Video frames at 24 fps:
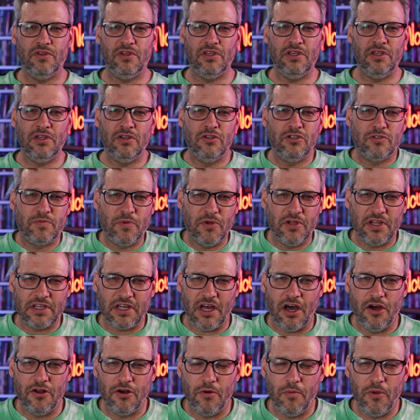you spend like
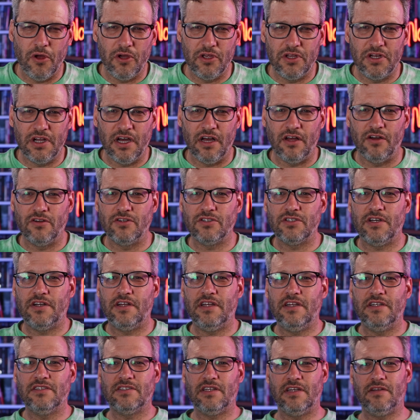$100 million on
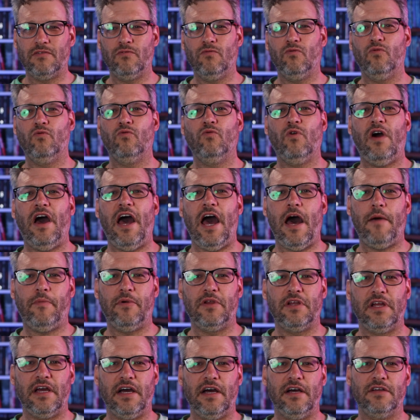it. It's like, what
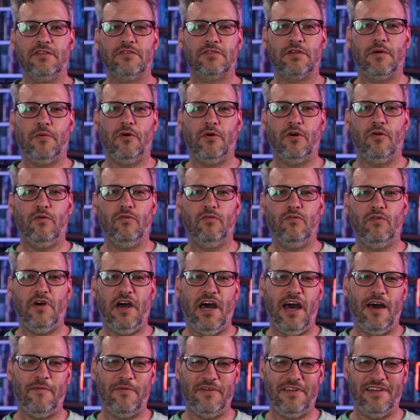happened, guys? Come on, what
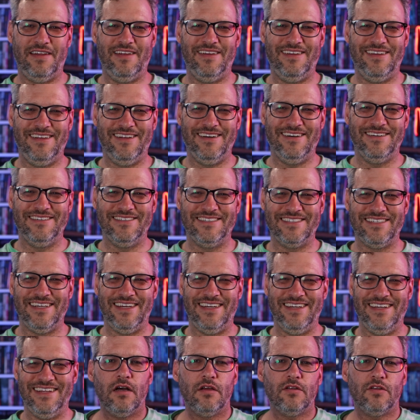happened? You know what I'm
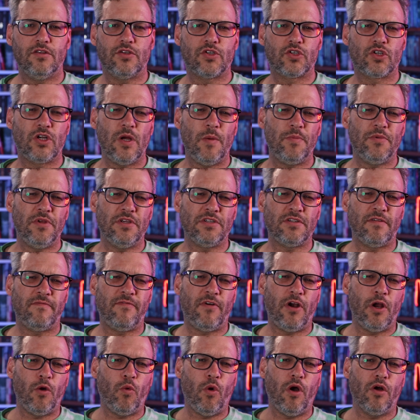saying? The script does a
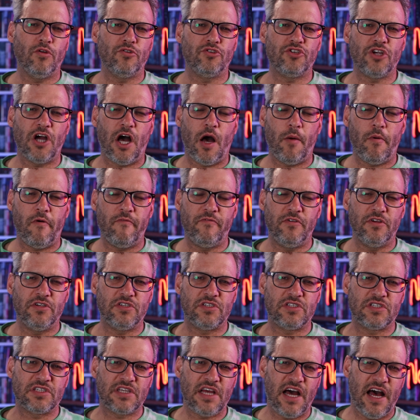very well job of
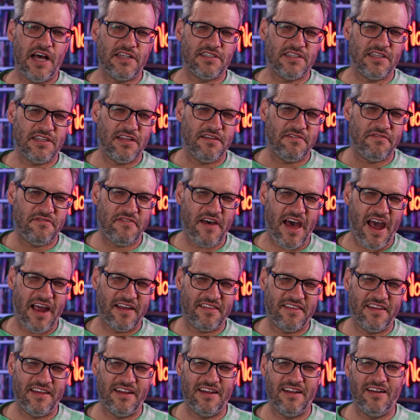disguising the
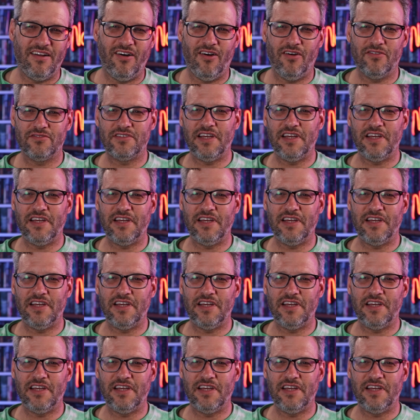fact that it all